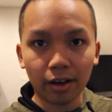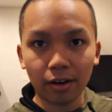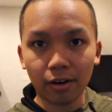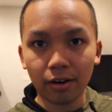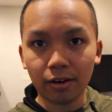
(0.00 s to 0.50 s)
they
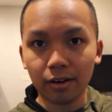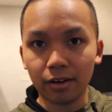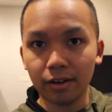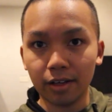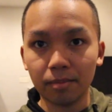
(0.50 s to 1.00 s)
are
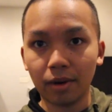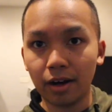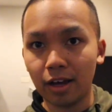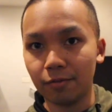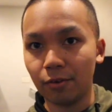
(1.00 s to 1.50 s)
uh, in
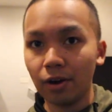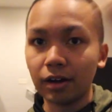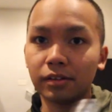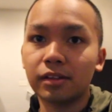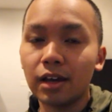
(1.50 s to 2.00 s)
my
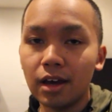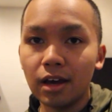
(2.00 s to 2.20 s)
FRS,